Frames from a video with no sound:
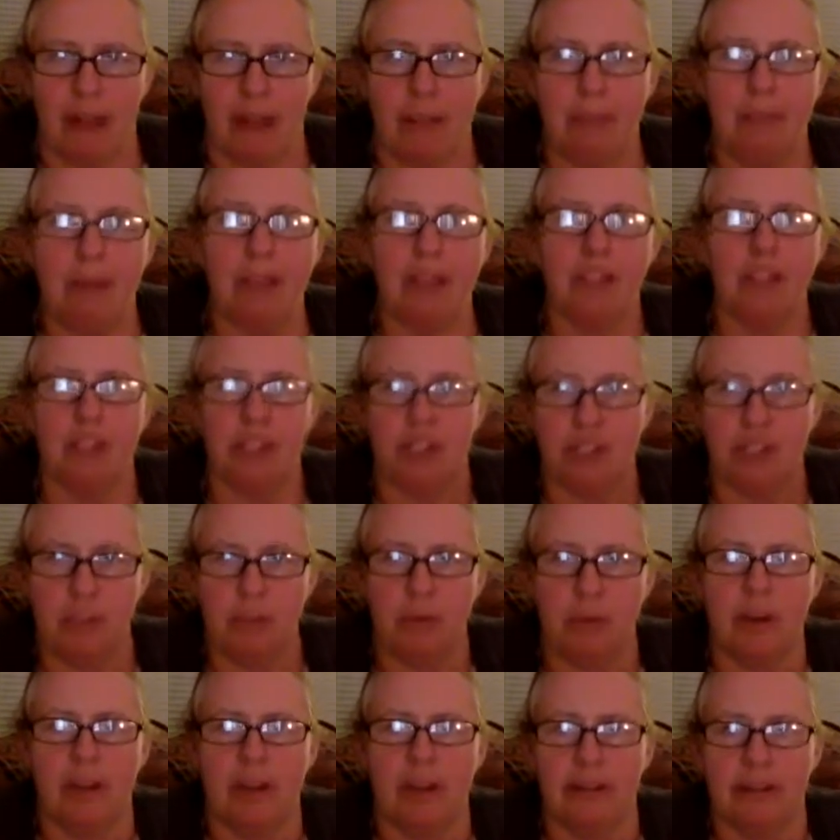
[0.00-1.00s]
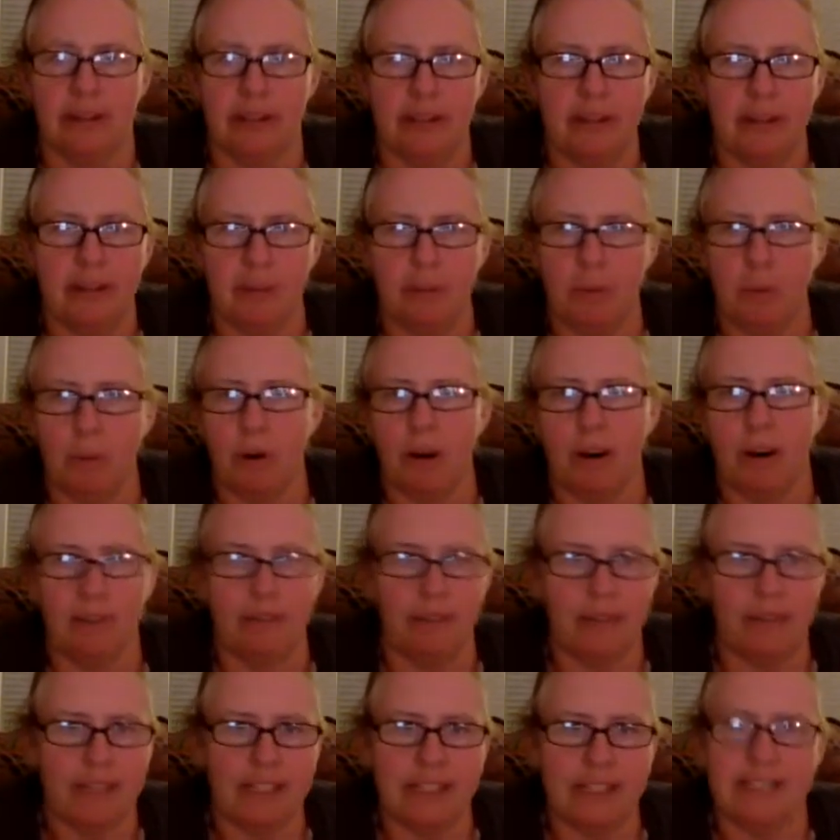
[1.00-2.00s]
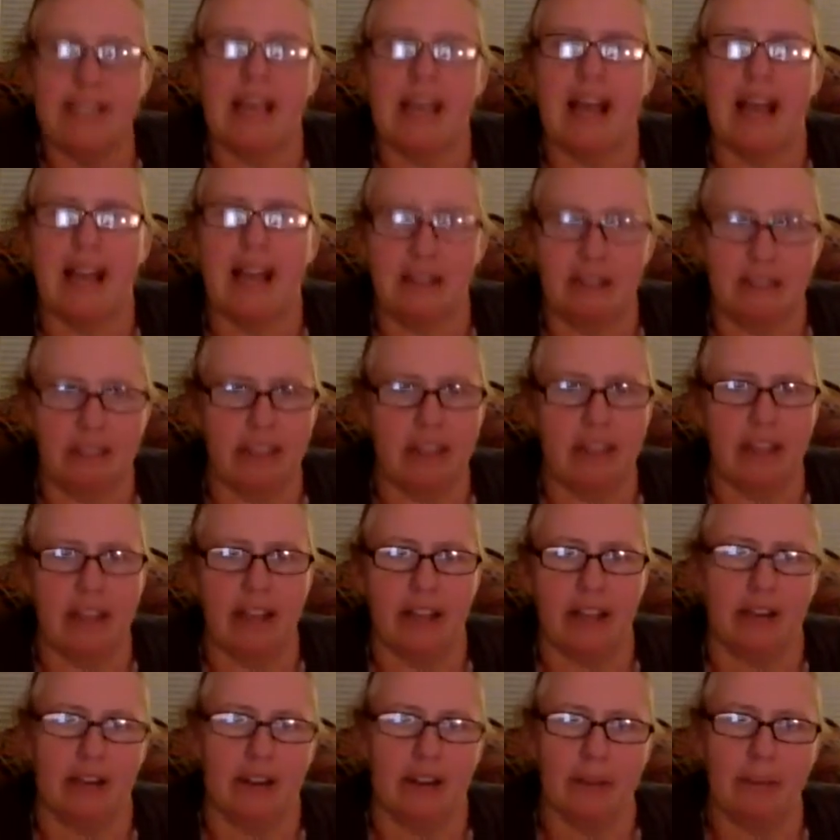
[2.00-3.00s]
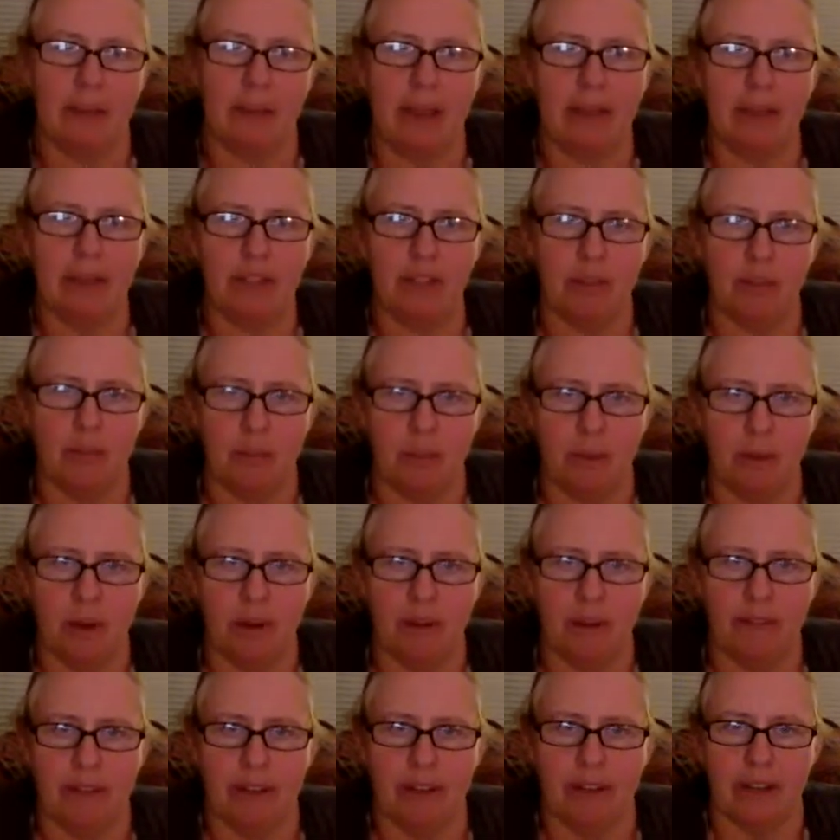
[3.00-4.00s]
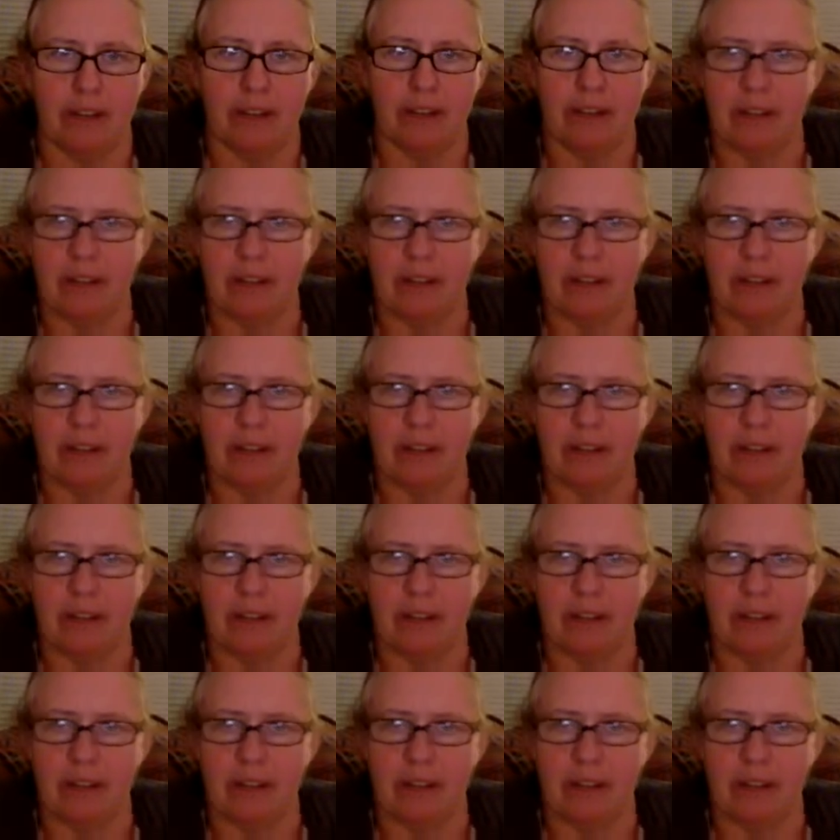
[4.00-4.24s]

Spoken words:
I might just do more of a design thing, or I might do more of a,